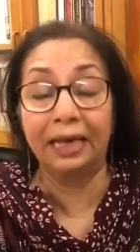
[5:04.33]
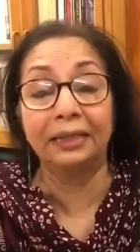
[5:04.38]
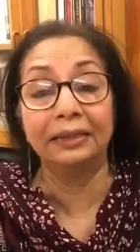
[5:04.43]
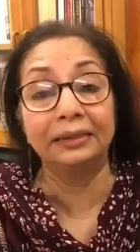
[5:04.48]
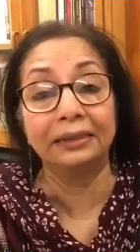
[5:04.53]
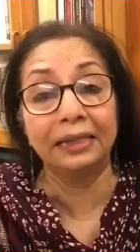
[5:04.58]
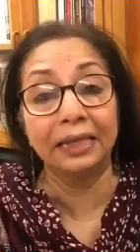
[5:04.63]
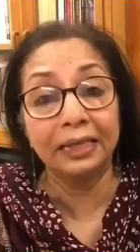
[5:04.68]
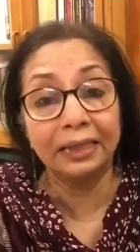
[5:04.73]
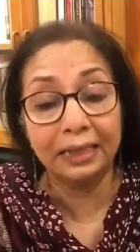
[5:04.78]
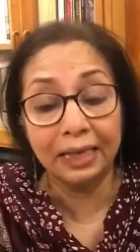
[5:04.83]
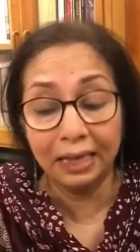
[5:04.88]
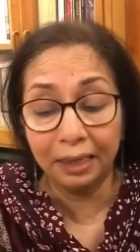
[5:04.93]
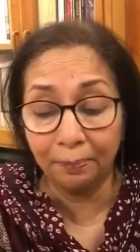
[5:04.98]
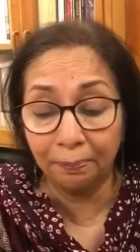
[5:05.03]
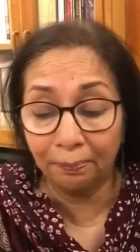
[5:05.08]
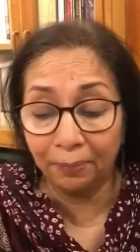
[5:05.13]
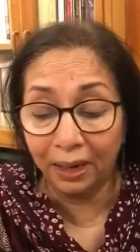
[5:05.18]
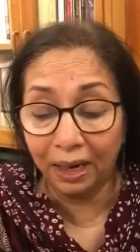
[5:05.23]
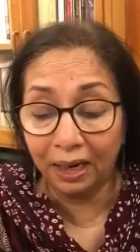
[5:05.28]
and taking
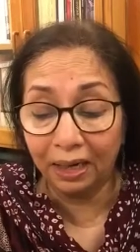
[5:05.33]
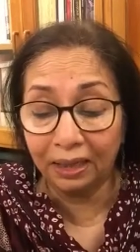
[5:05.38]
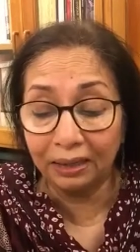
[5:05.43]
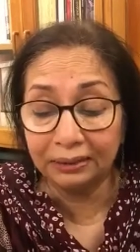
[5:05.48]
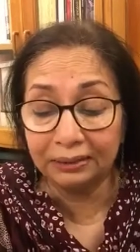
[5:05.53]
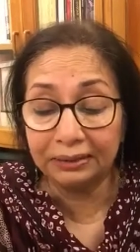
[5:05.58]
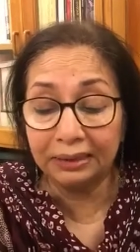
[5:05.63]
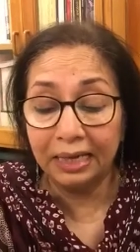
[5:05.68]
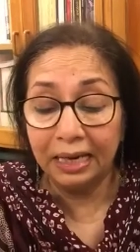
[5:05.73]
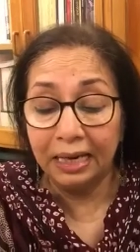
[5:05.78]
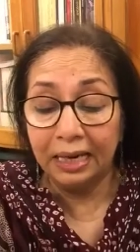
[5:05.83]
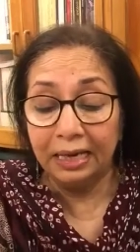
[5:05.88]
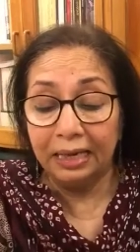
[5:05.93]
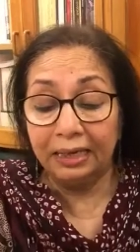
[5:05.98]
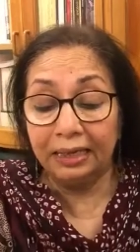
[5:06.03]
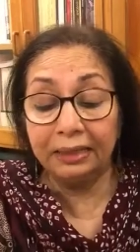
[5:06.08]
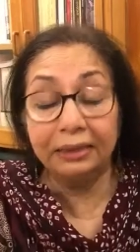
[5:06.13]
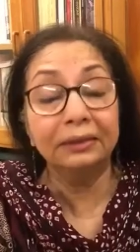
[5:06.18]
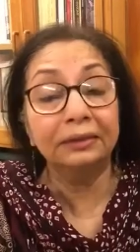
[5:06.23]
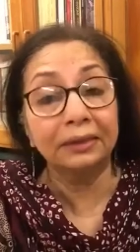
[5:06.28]
part
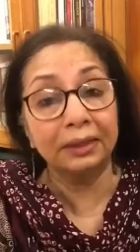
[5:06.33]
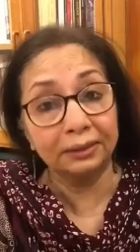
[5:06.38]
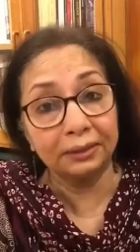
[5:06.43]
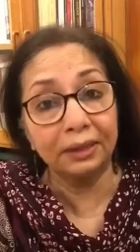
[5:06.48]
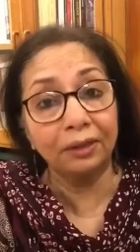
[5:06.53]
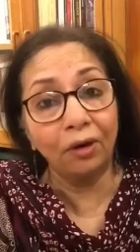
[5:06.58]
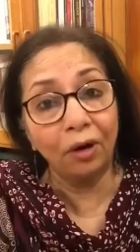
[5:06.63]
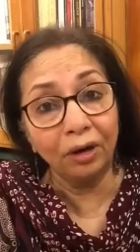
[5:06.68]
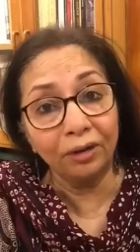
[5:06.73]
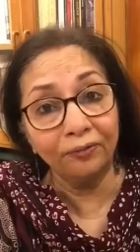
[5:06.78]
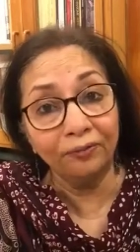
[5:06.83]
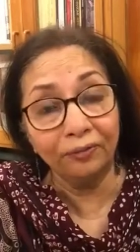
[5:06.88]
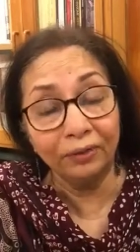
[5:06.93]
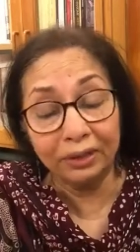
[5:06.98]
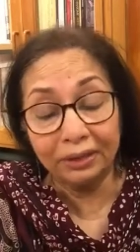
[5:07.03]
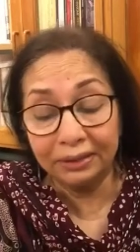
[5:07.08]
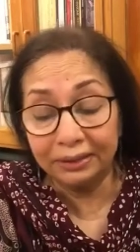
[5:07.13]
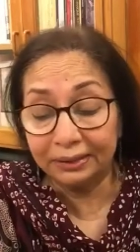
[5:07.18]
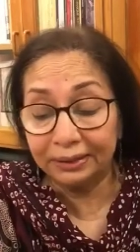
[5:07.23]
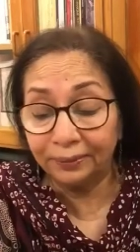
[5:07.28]
in such a
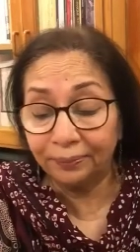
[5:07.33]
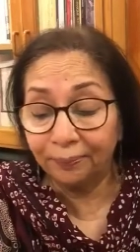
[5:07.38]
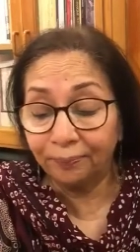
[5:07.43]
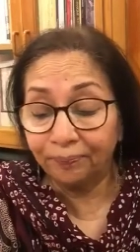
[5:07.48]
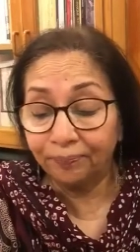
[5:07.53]
conference?